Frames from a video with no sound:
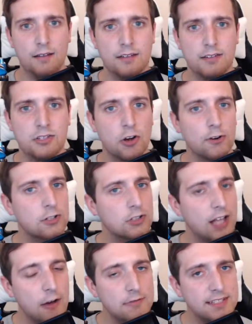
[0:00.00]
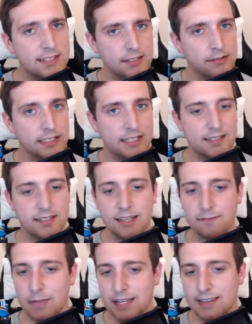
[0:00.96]
Dark Cloud series,
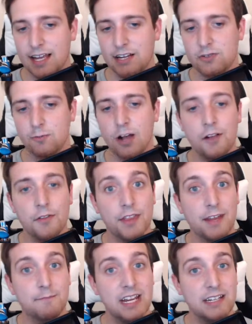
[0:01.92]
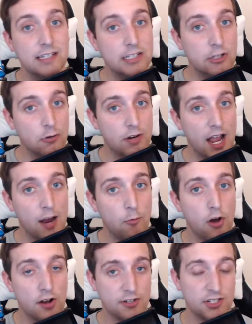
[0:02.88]
they've made that as well. They made the Yokai
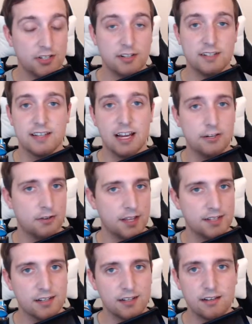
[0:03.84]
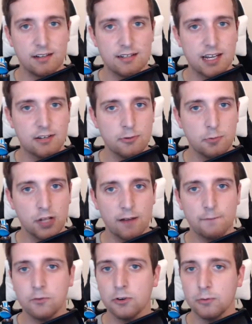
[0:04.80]
Watch series. I know that's on a Nintendo
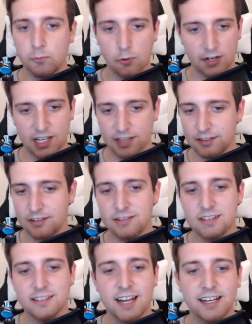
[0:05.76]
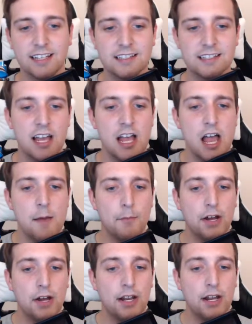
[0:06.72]
platform. We'll get there in a second.
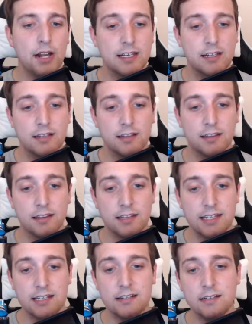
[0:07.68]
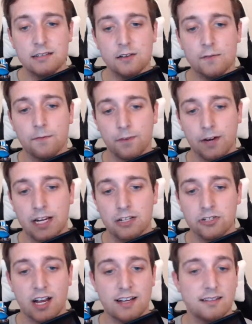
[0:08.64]
But I think these
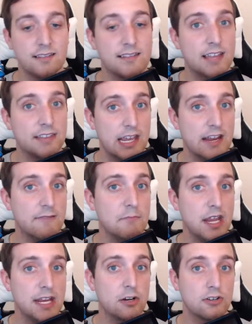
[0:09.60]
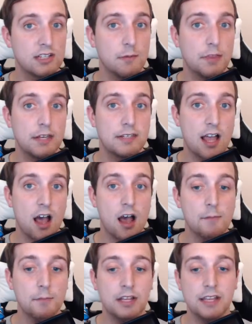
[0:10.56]
franchises that they make are some of the
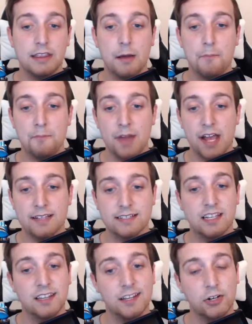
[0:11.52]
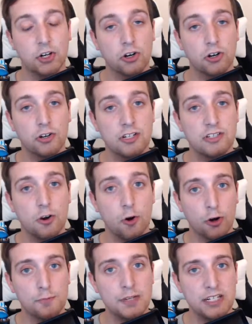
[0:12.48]
top and the best in the current
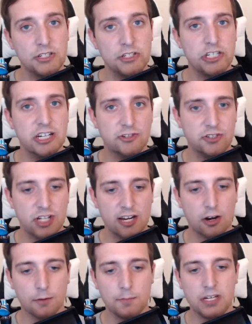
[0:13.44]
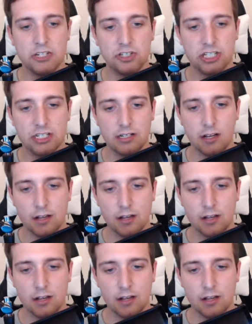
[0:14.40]
RPG and JRPG